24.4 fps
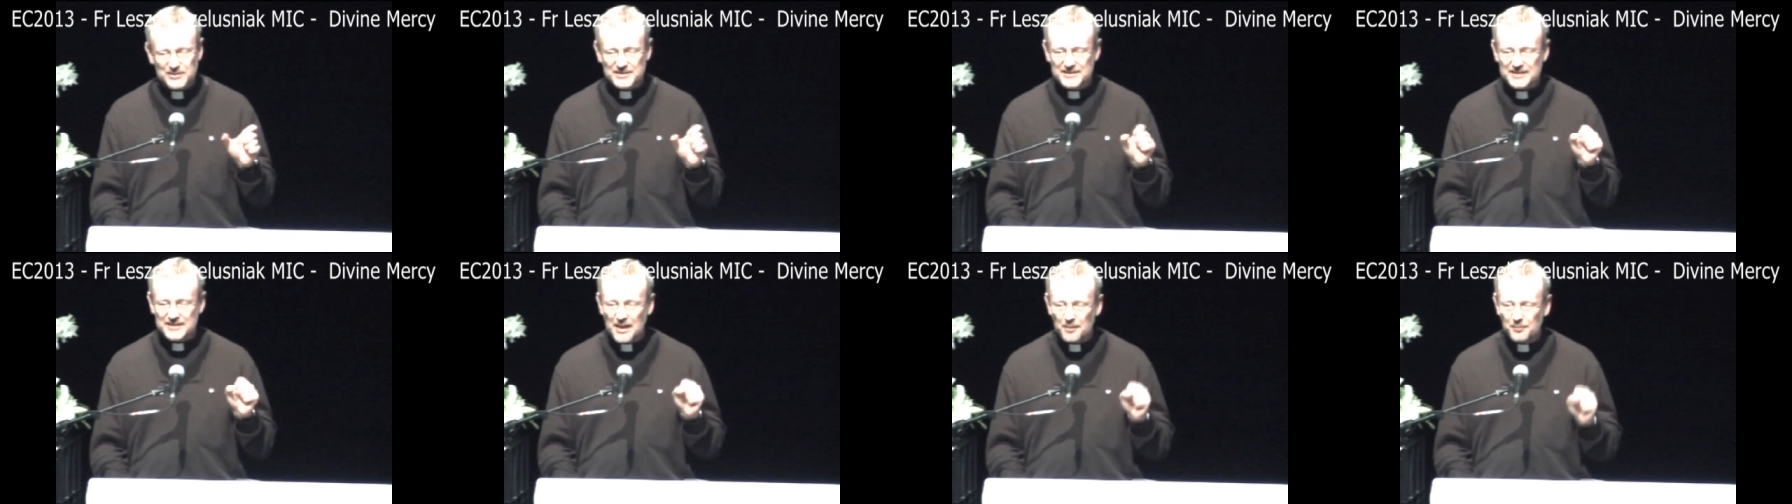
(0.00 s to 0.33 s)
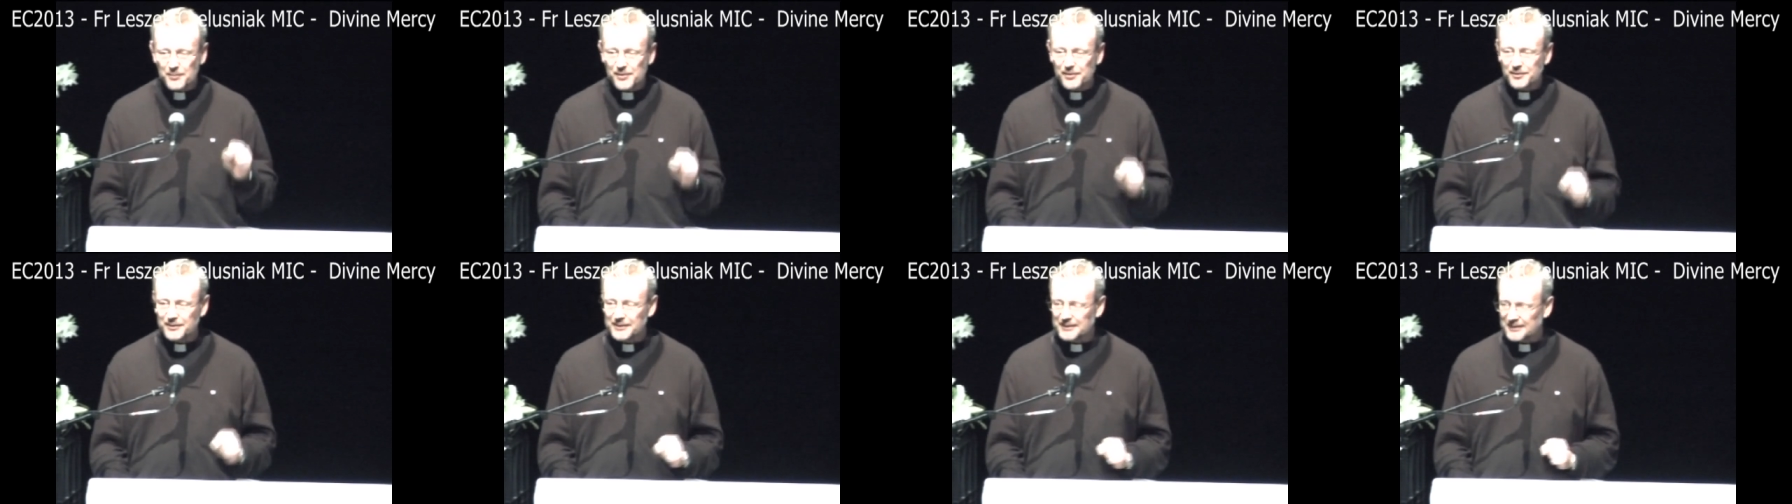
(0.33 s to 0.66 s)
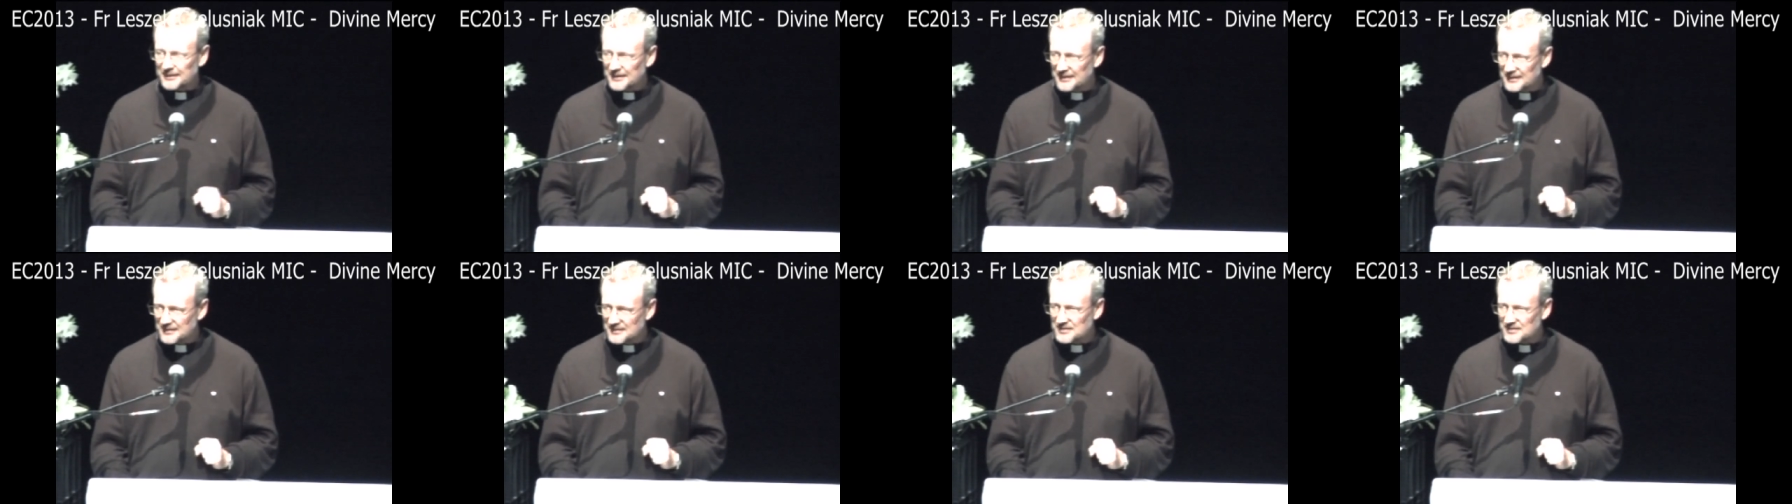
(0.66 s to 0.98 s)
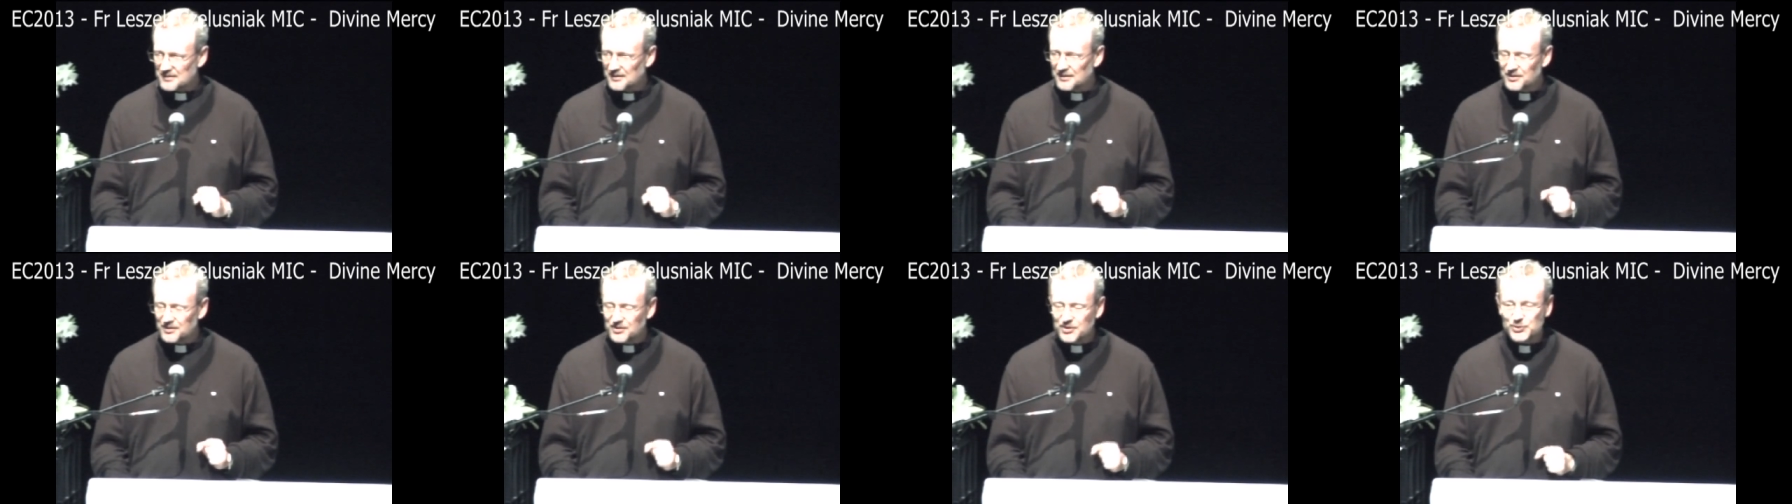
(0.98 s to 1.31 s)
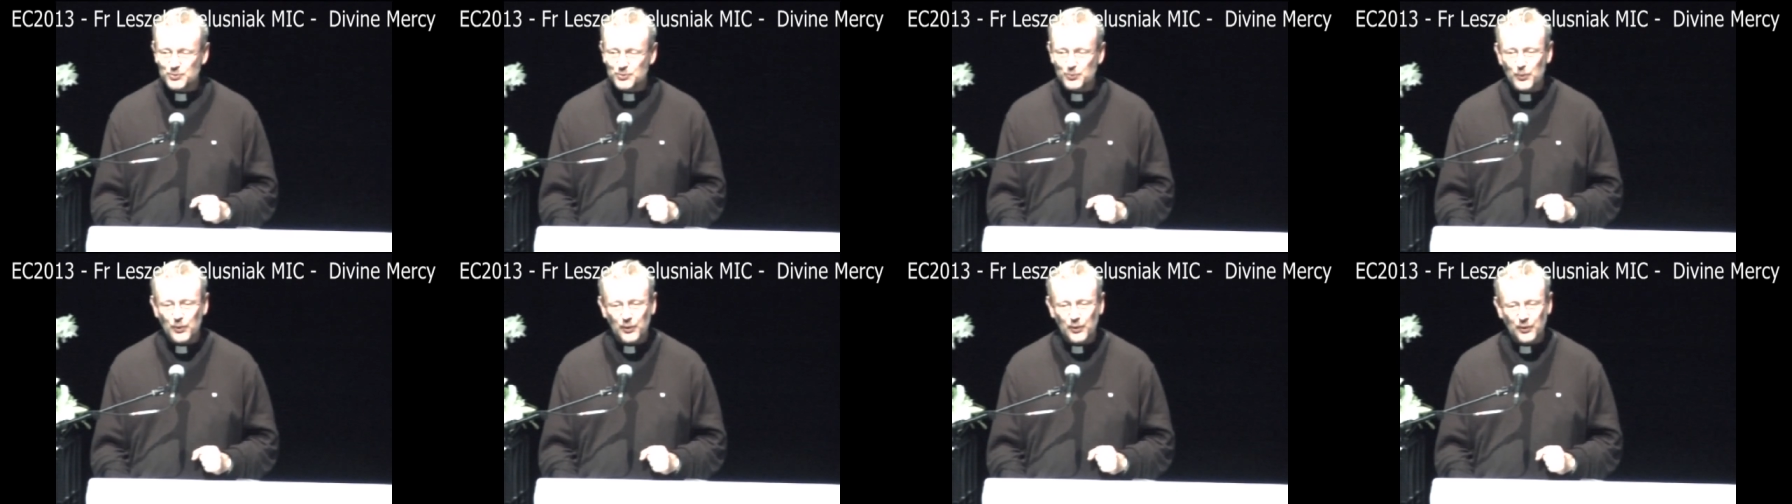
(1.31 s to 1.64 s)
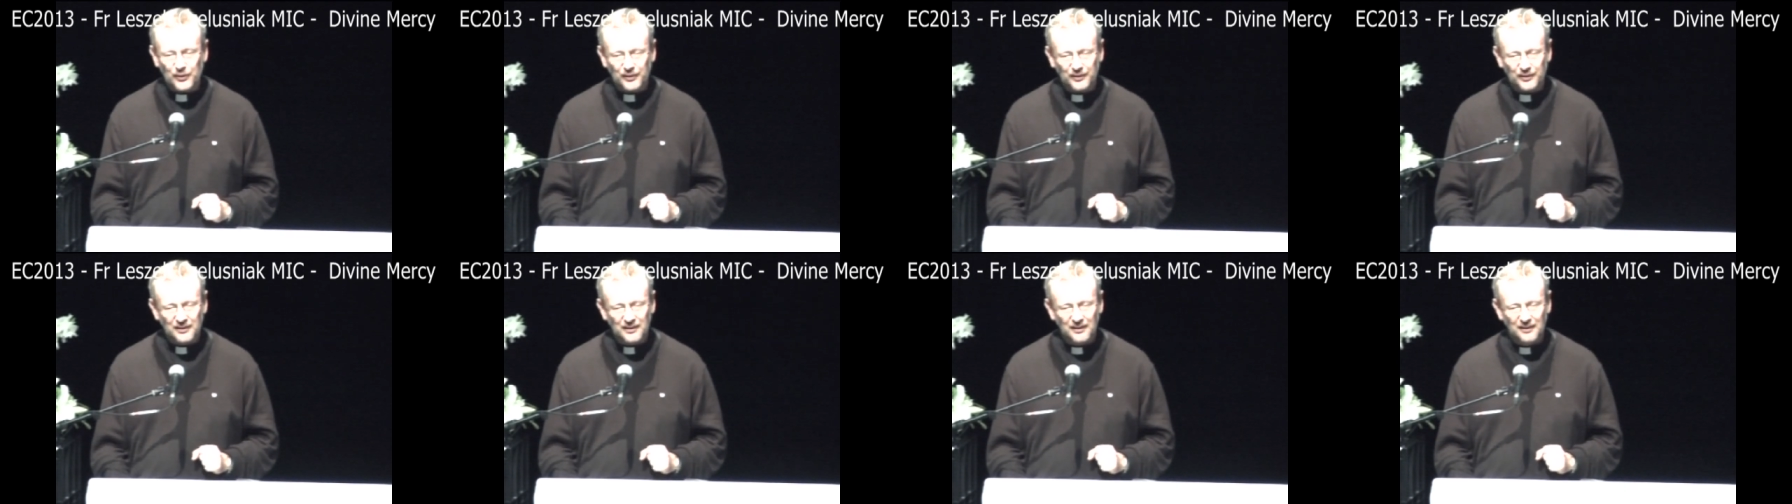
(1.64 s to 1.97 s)
Samaritans in this
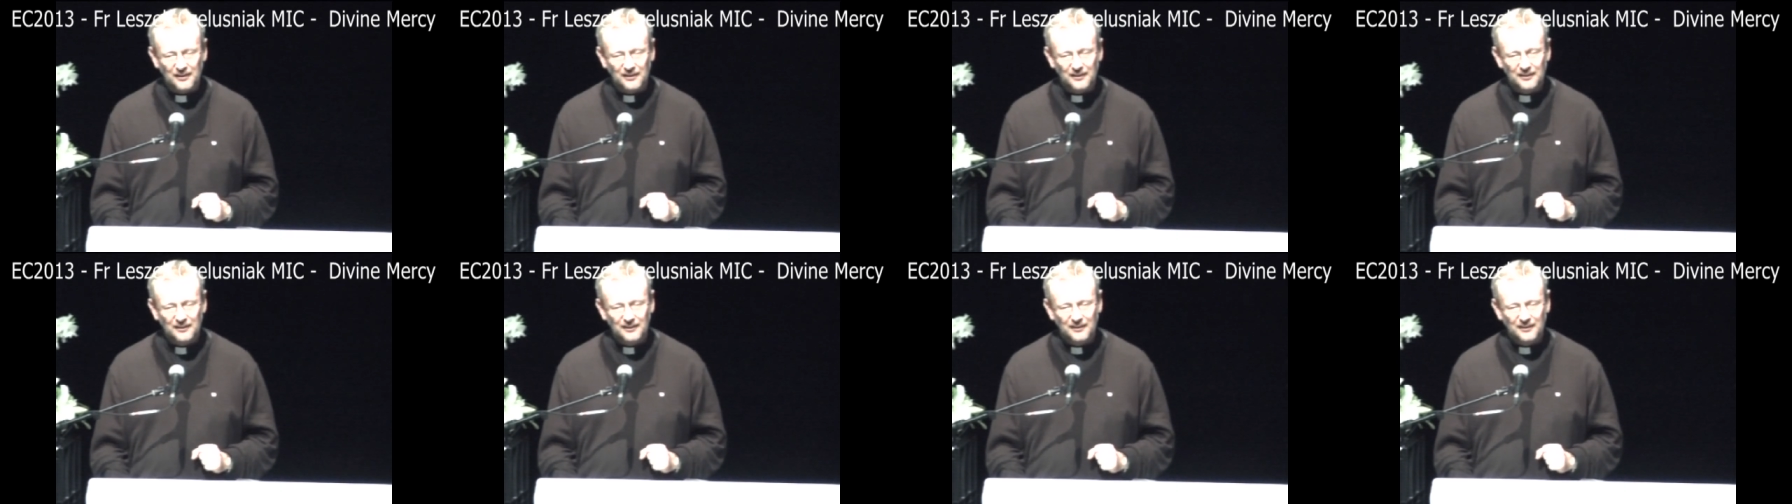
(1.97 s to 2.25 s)
world.